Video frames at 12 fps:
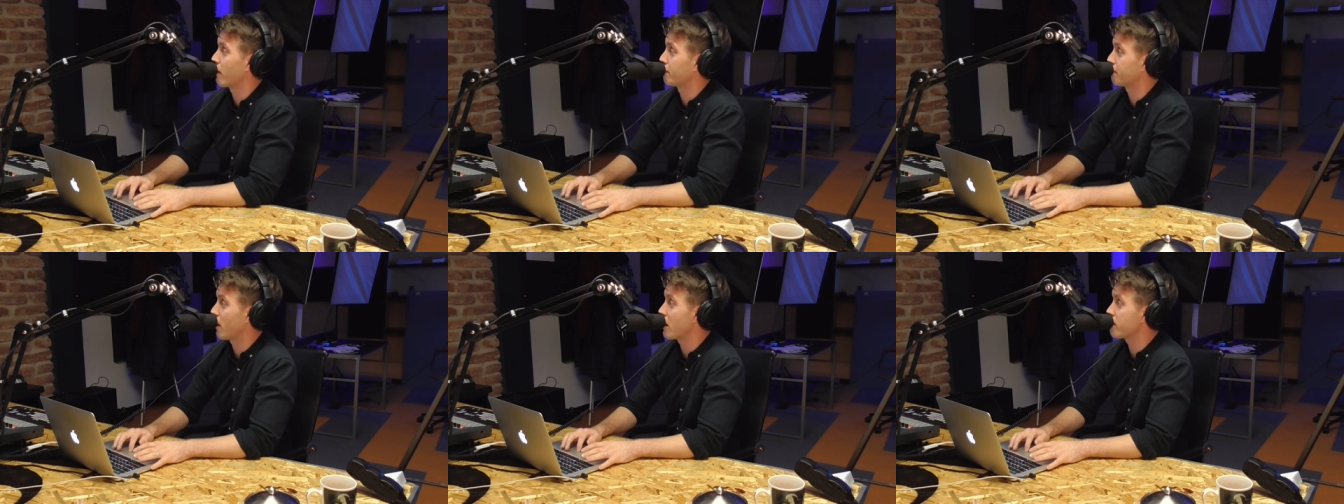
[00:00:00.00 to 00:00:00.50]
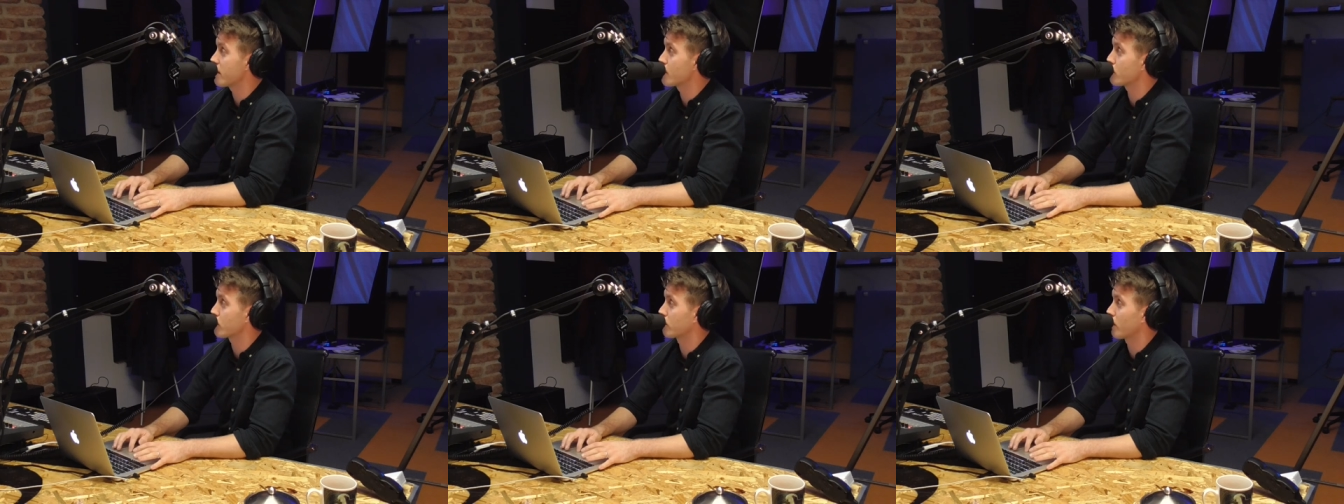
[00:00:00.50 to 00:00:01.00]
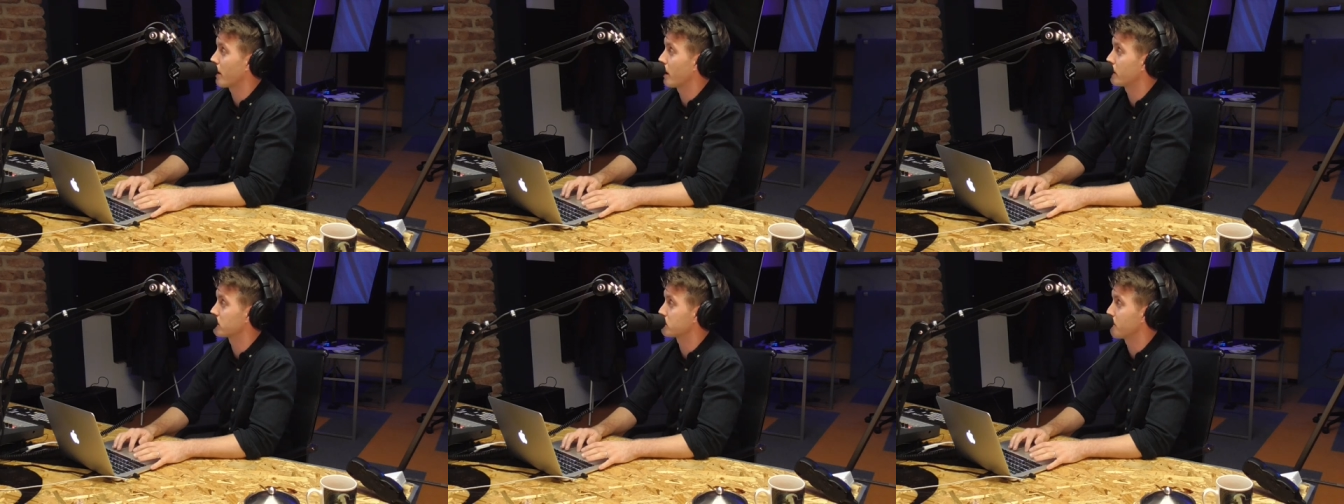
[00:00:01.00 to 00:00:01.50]
5-inch
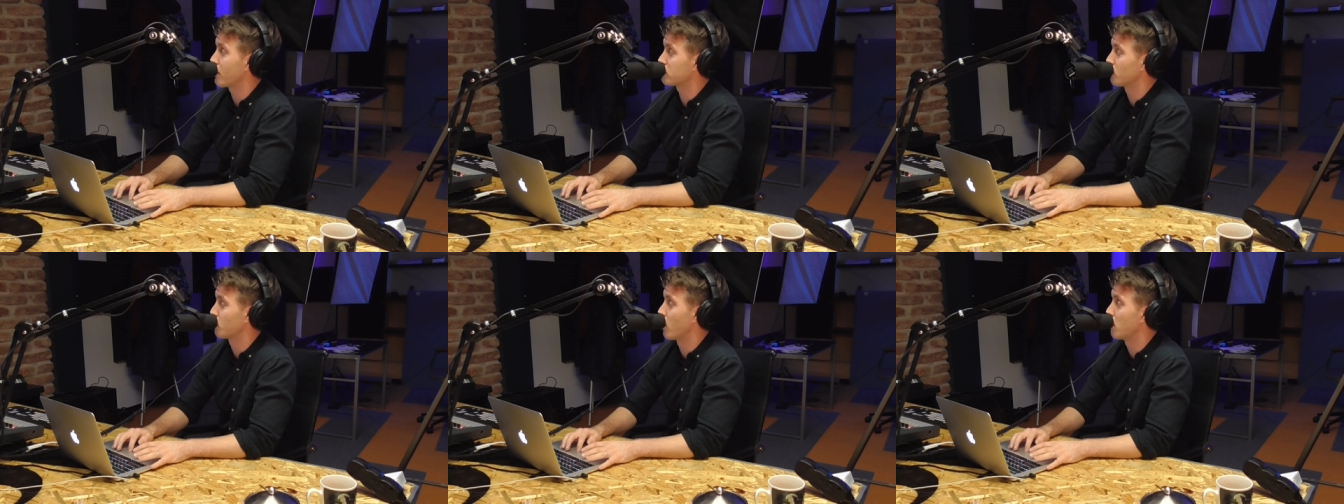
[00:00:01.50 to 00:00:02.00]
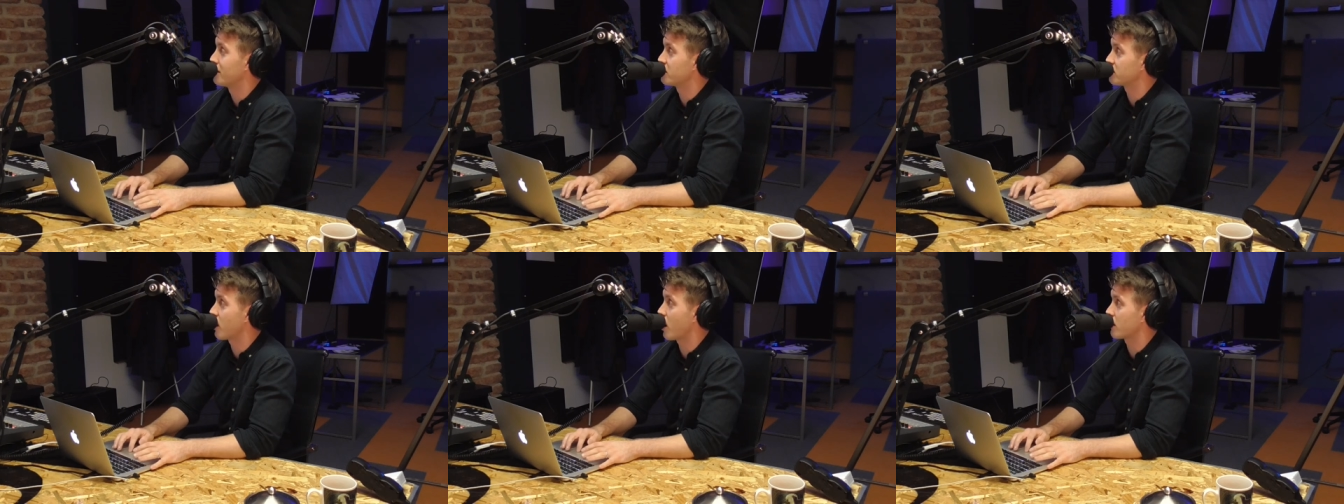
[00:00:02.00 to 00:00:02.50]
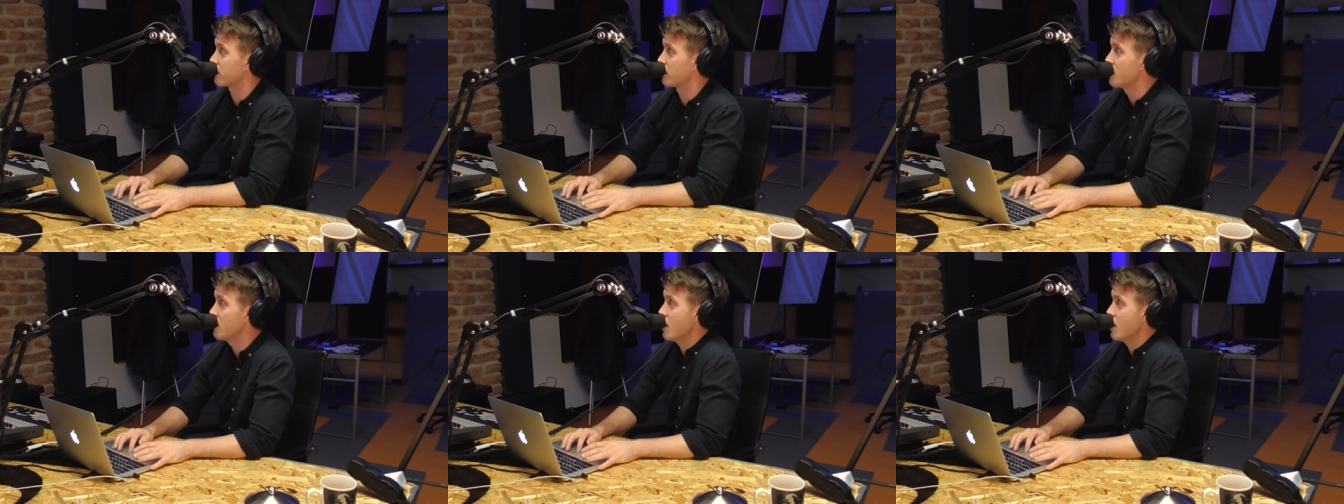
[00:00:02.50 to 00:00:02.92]
tomato worm in his garden.